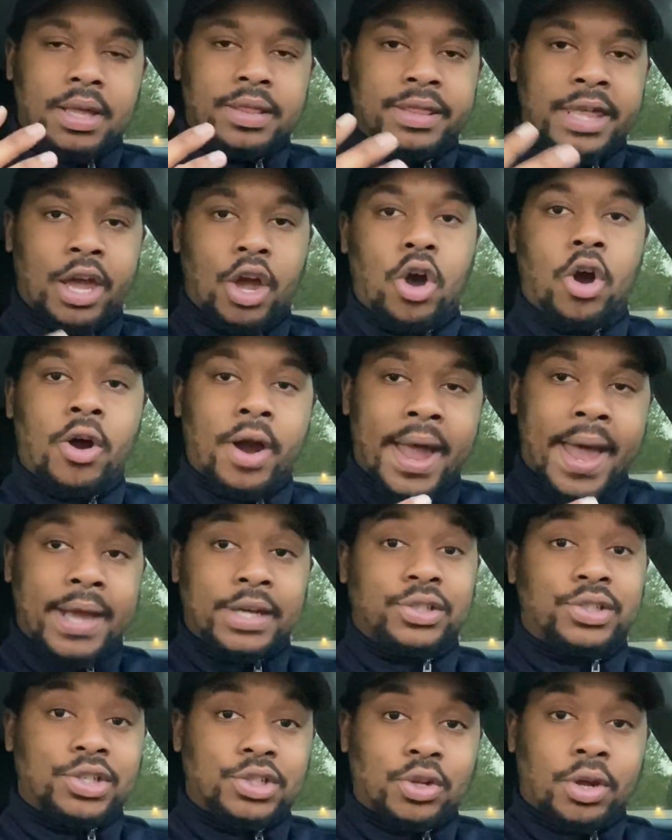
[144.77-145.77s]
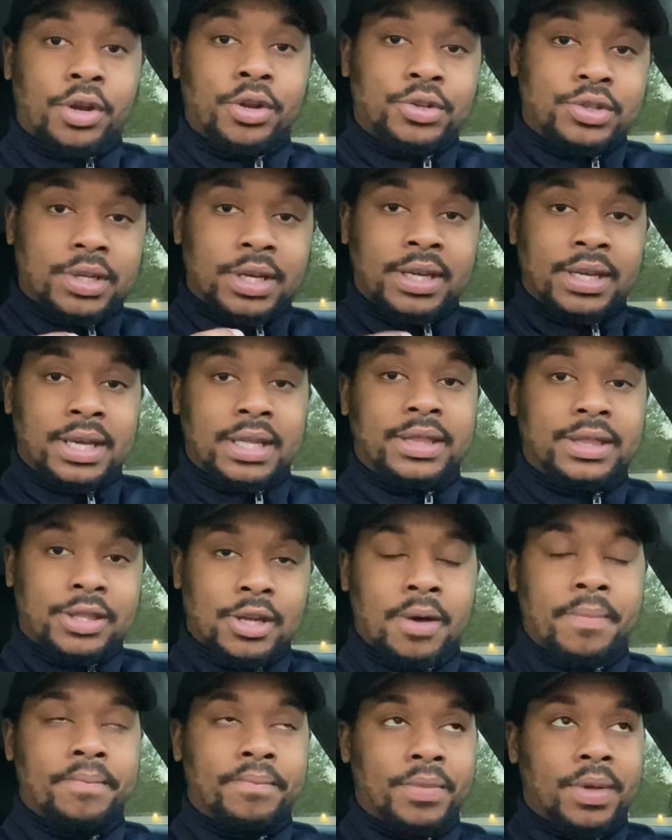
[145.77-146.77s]
They are actually starting to get
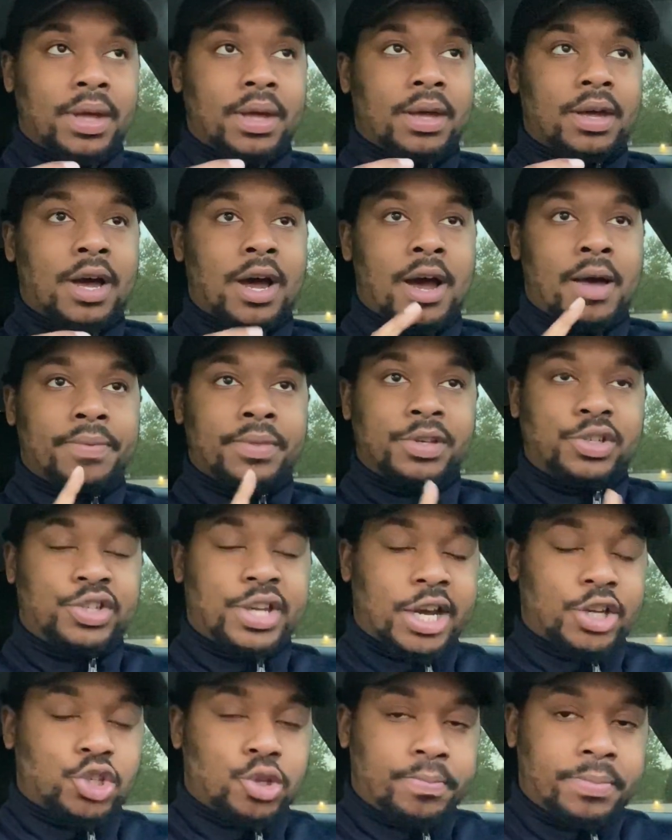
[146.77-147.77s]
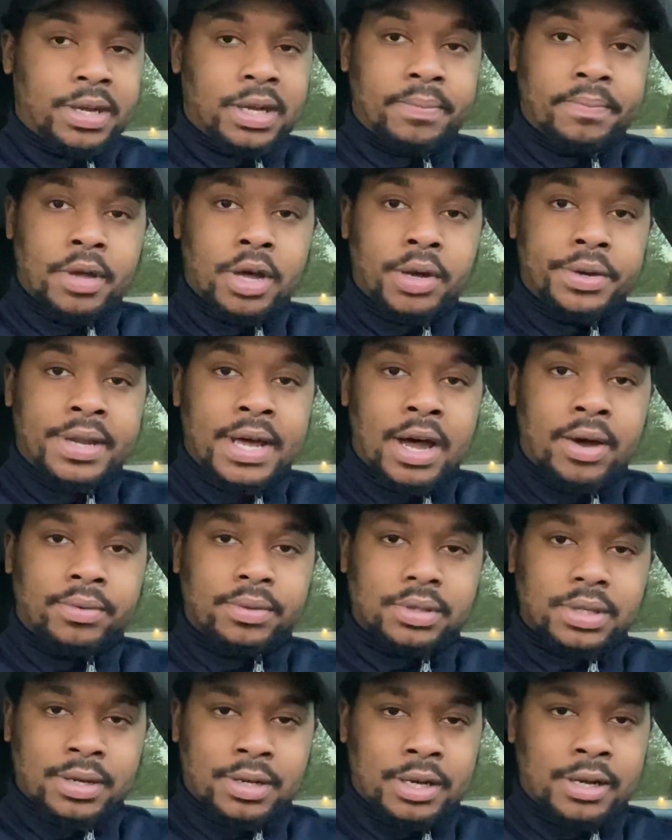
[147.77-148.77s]
them. Uh, the checks are being mailed
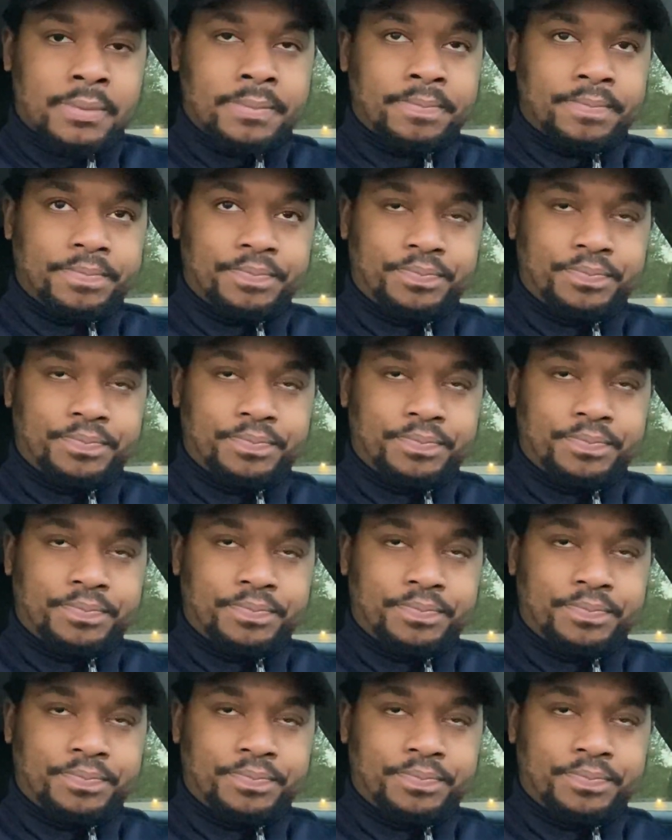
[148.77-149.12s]
out um,